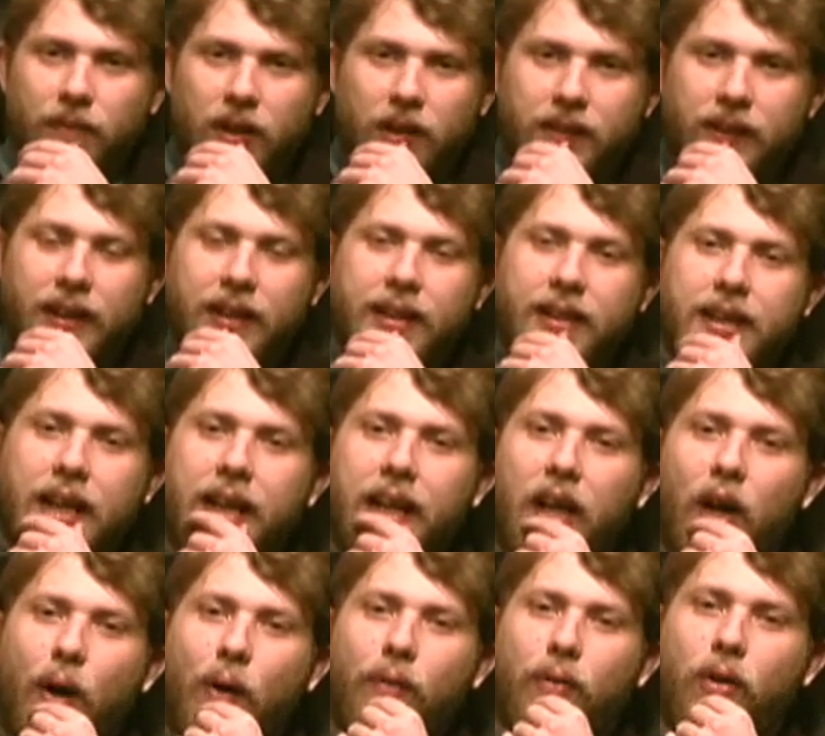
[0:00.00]
They did take
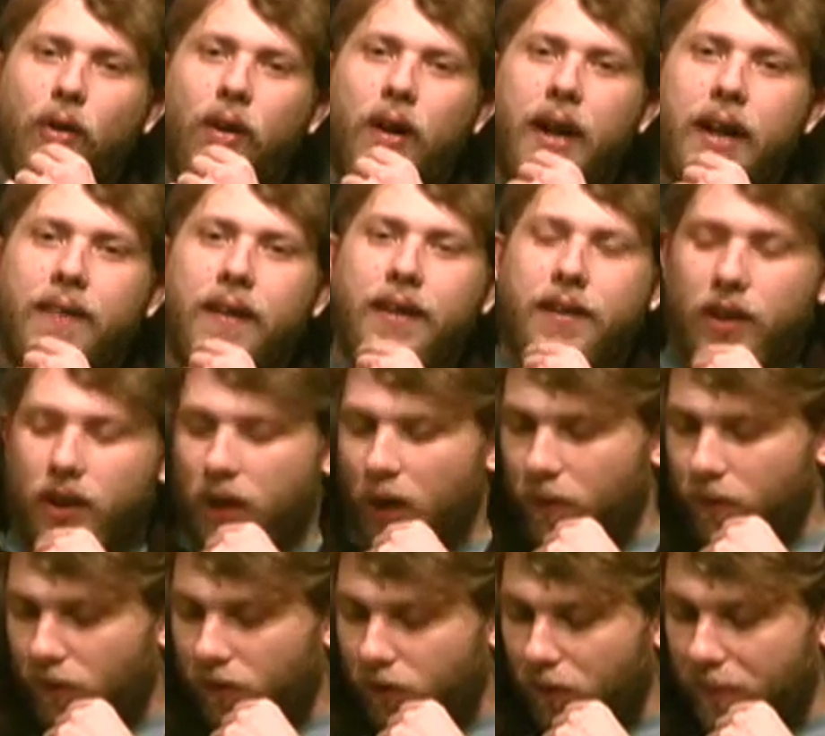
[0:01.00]
over, and they took
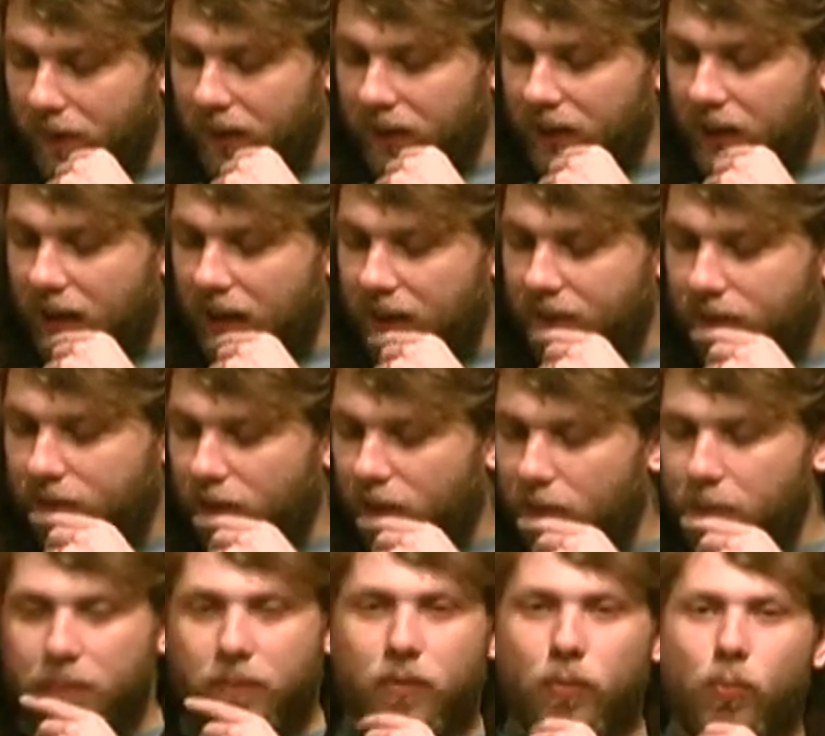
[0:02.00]
over from
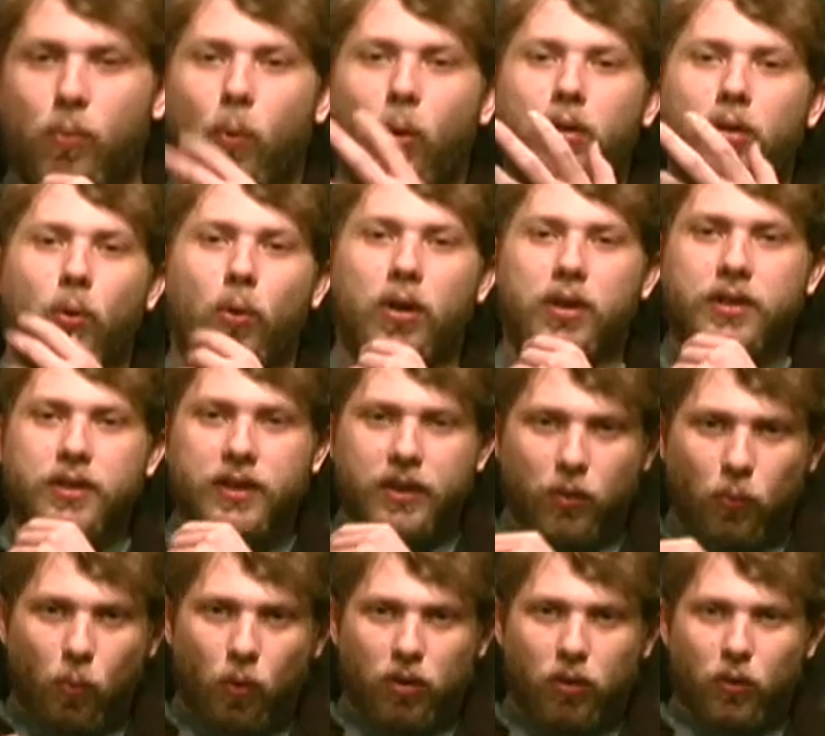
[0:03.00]
from the warlords, and
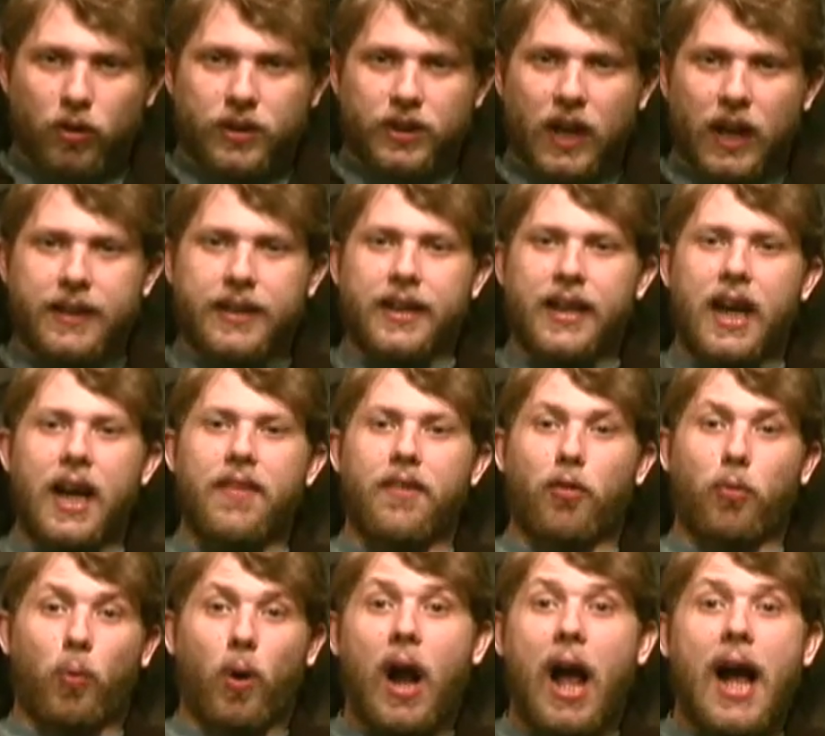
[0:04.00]
the warlords got together
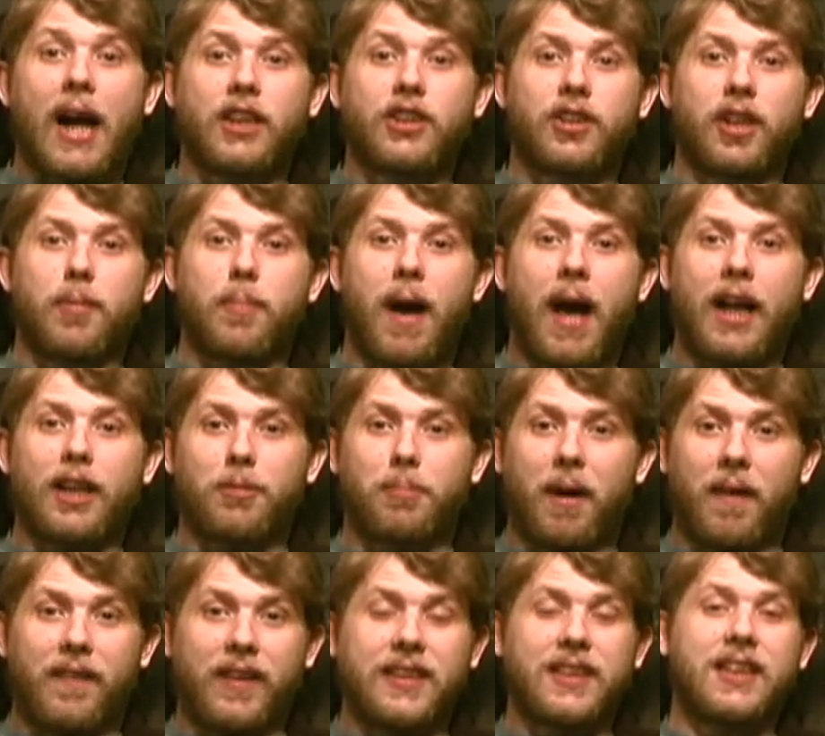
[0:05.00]
and were actually backed
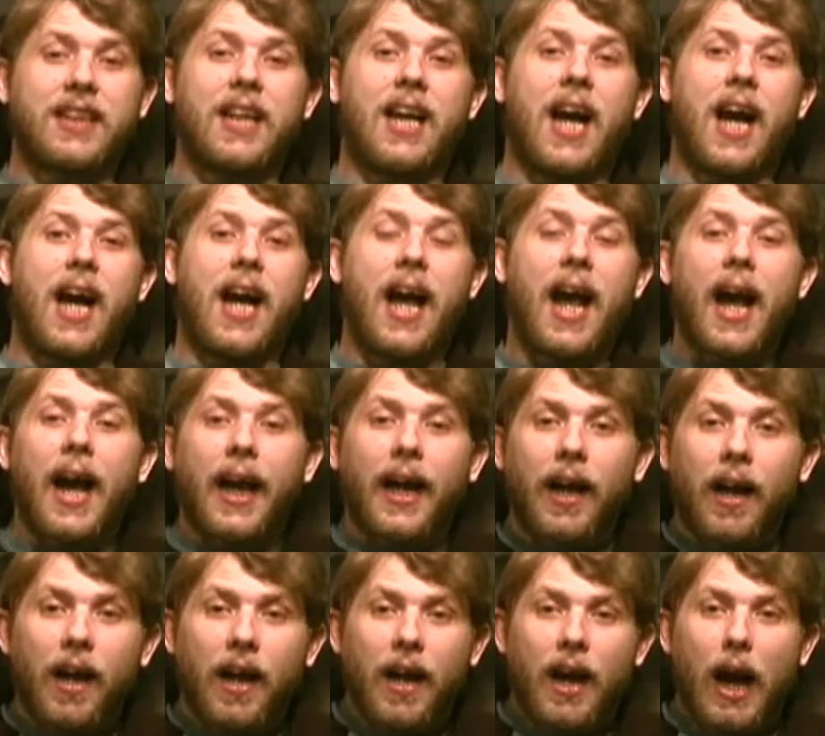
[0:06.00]
by the
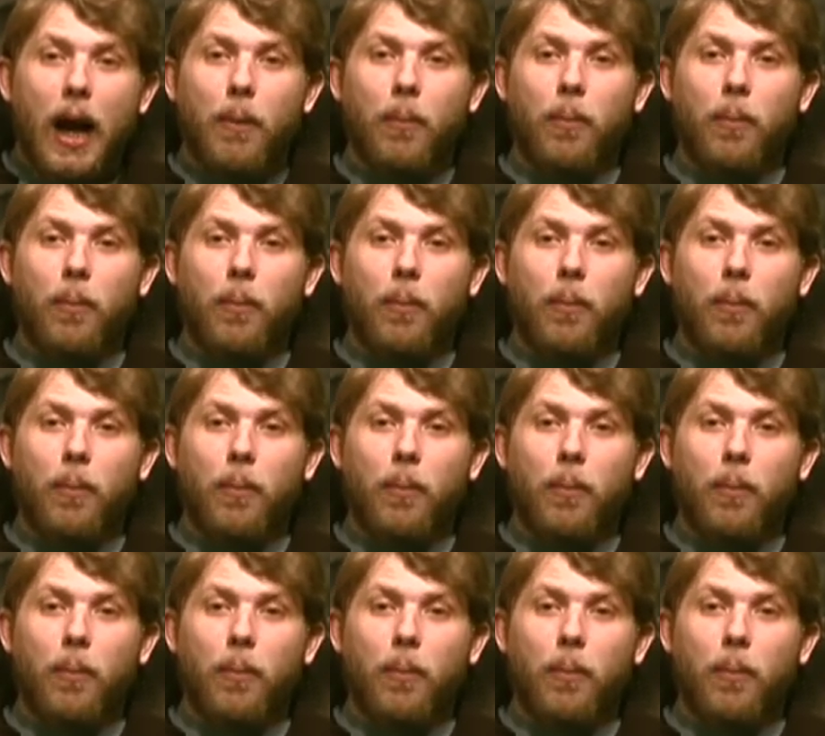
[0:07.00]
CIA and